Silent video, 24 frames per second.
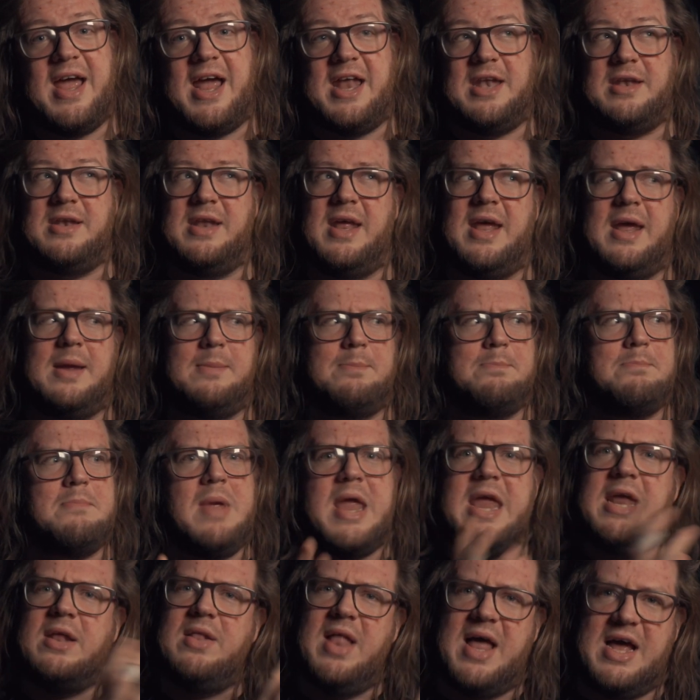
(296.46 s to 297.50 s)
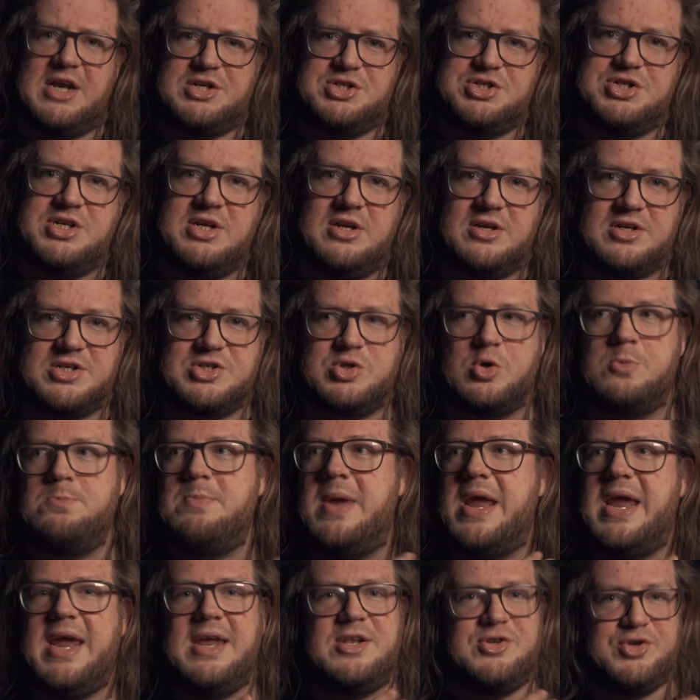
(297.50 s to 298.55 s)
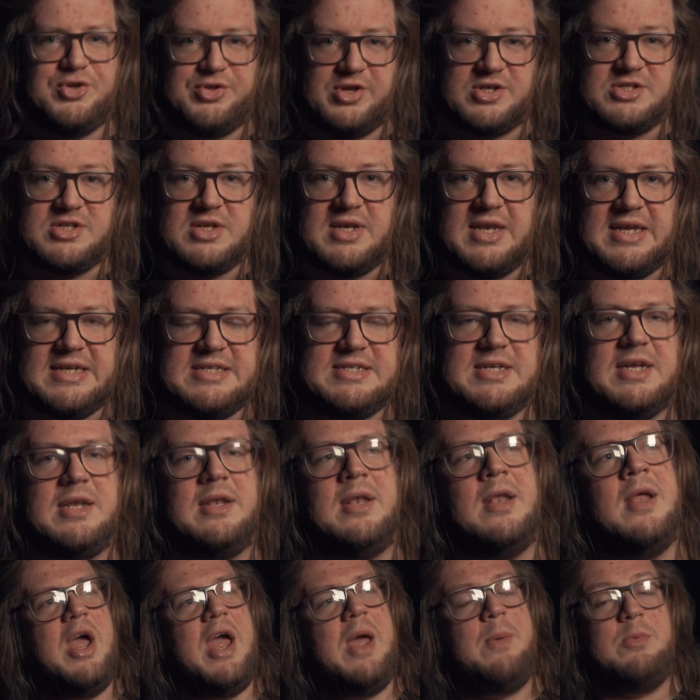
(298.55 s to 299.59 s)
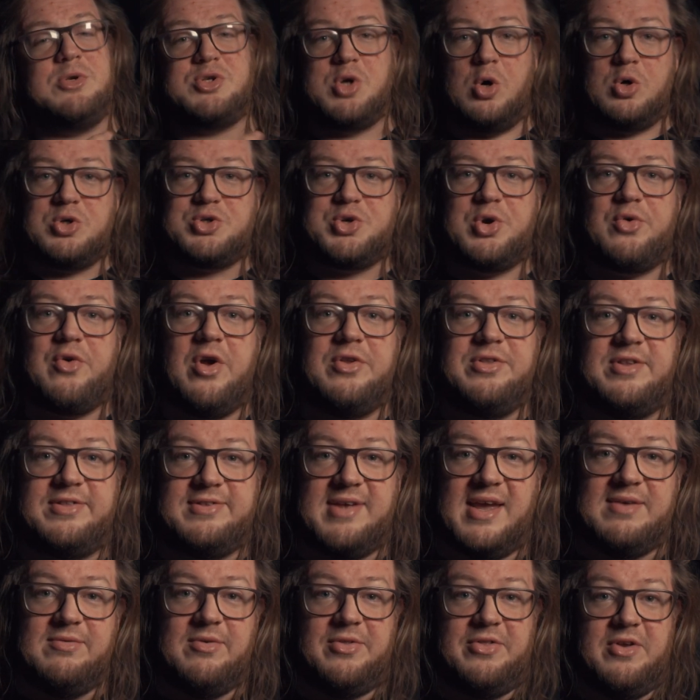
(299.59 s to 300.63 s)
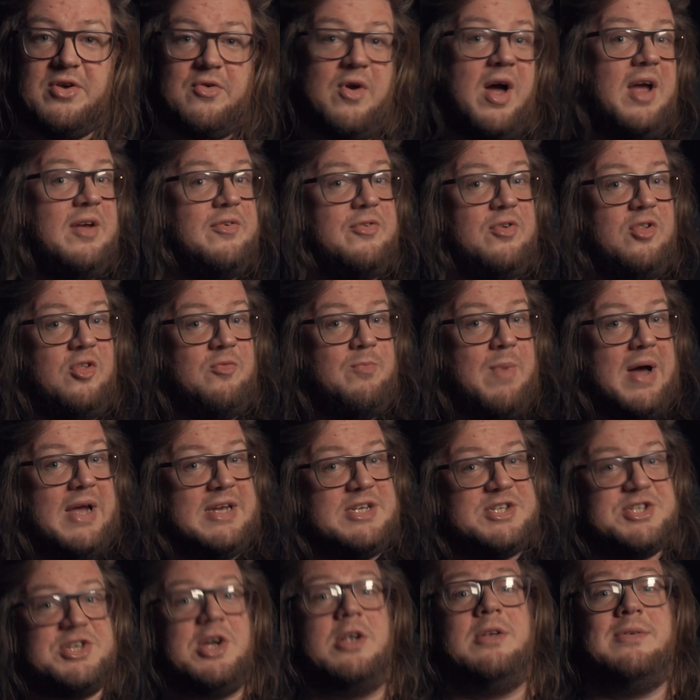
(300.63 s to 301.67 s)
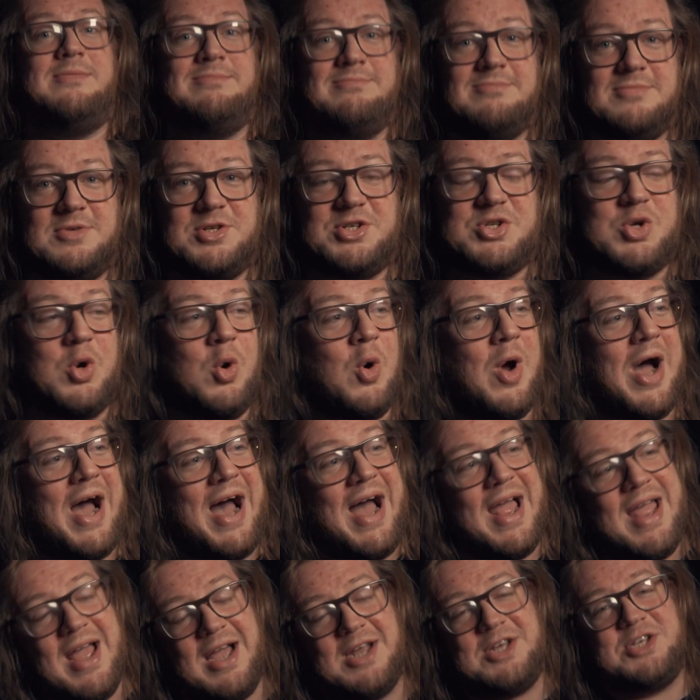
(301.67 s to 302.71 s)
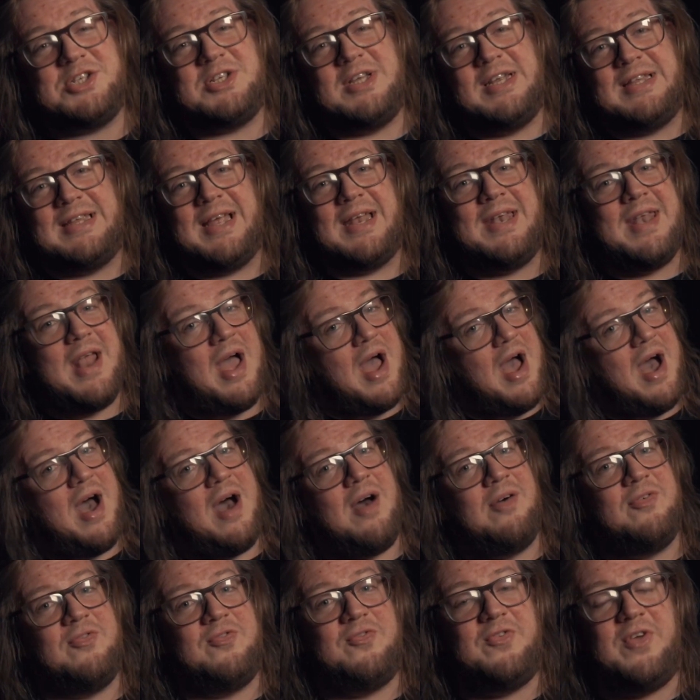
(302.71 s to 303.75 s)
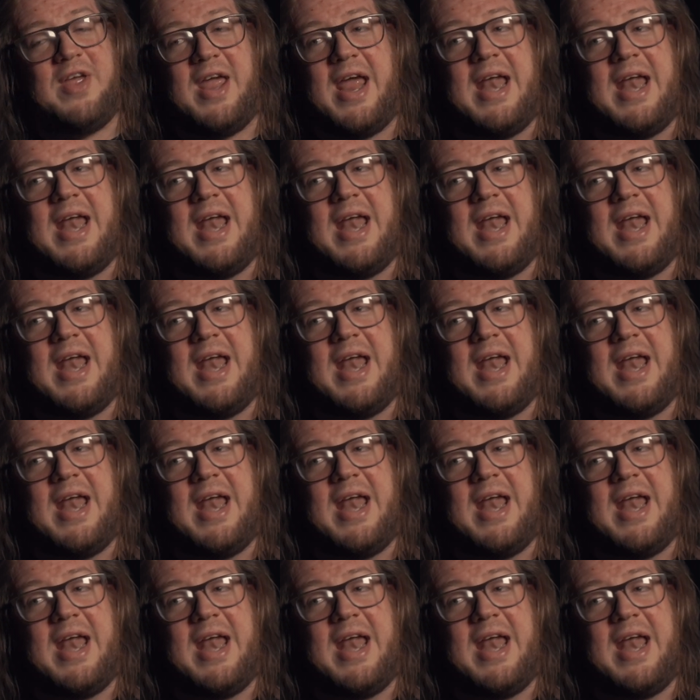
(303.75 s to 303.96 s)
in May last year, so May 2018. It was also around the time of the arrival of my son, so I actually didn't have